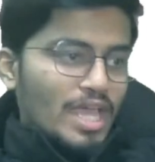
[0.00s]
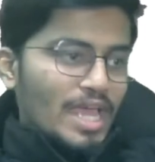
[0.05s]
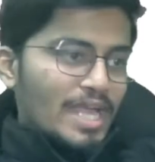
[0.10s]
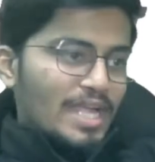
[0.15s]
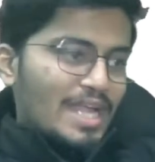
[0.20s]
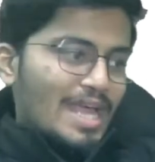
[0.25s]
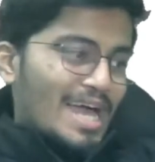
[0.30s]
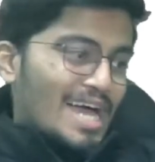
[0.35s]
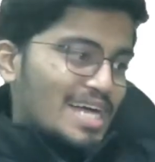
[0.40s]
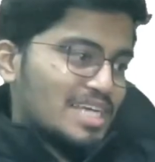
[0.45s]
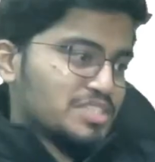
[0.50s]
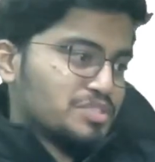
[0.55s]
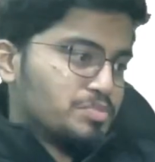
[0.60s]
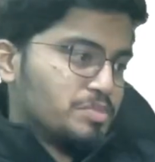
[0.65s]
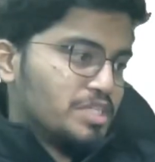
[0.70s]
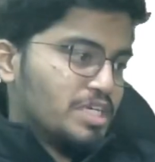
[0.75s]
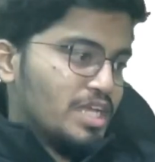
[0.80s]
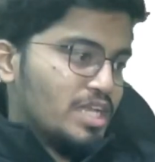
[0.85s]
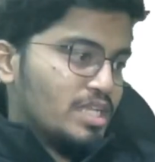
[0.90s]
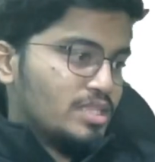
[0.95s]
and ask
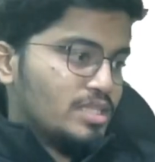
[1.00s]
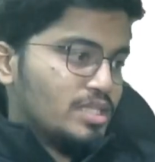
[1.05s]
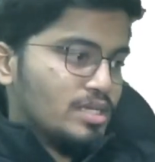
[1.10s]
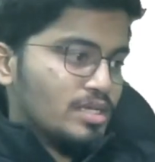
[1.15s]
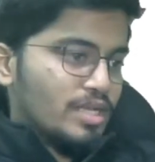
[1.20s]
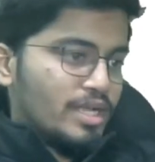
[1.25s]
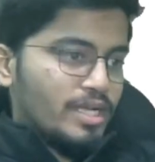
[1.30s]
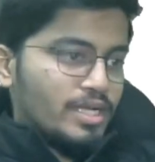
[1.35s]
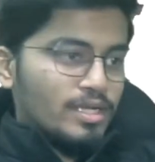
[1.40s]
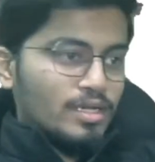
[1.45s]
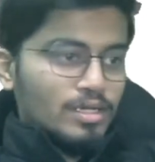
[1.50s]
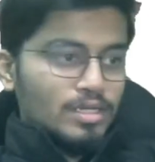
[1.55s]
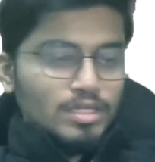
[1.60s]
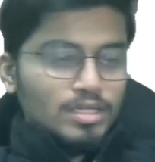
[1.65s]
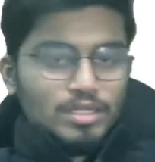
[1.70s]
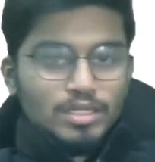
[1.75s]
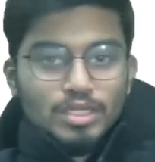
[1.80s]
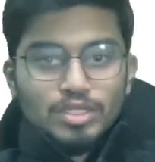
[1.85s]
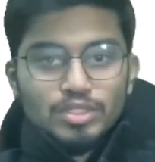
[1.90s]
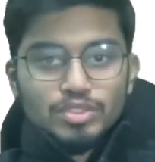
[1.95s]
me anything, right?
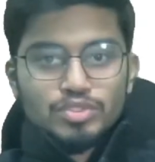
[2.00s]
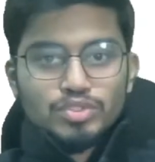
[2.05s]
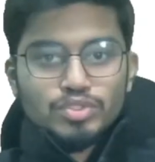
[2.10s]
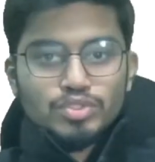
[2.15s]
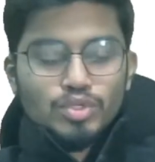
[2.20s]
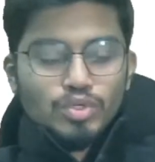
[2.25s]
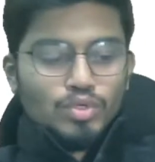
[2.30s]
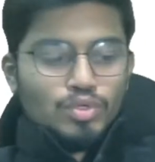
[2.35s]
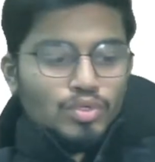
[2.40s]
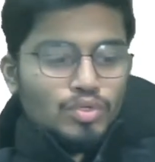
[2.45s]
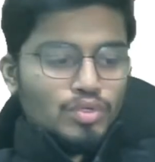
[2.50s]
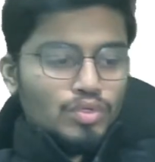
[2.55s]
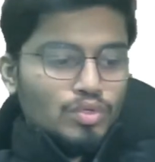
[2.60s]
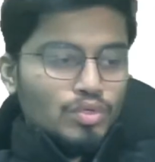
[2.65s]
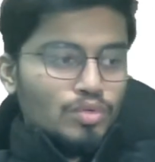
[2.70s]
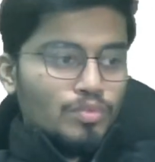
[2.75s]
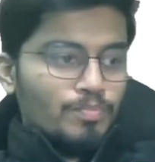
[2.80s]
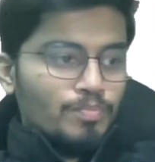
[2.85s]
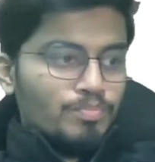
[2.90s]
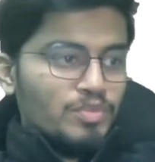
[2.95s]

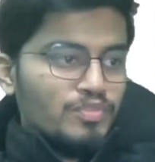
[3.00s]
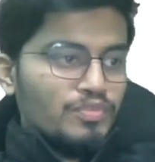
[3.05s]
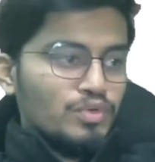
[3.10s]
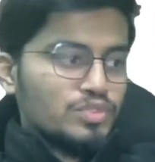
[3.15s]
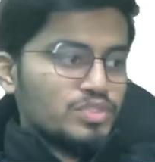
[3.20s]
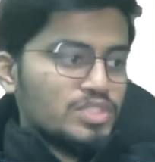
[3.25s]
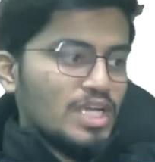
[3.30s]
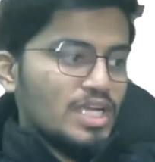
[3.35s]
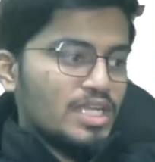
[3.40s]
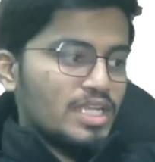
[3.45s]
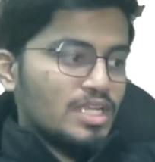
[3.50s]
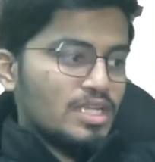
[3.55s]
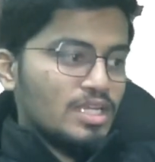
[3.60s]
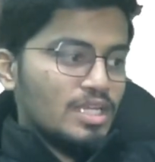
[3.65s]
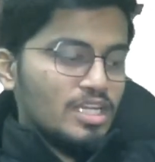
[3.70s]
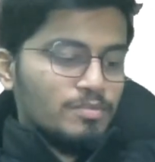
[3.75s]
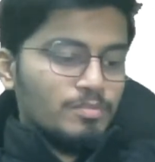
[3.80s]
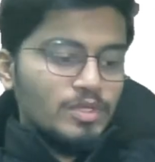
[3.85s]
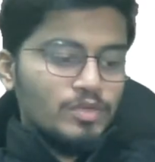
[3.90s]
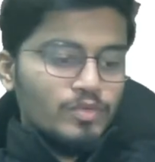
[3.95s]
So before starting,
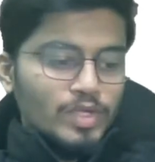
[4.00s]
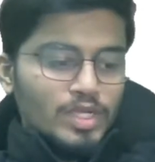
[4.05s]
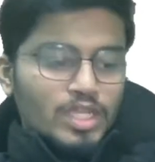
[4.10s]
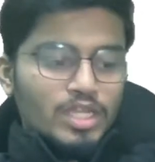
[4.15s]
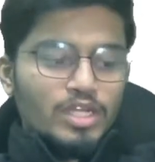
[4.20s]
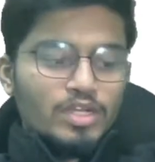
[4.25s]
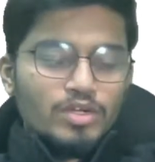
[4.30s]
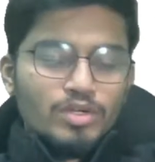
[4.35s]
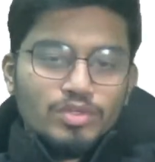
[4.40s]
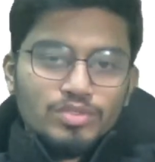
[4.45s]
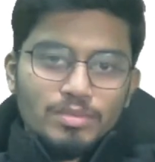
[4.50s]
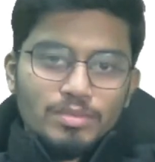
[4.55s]
let me quickly introduce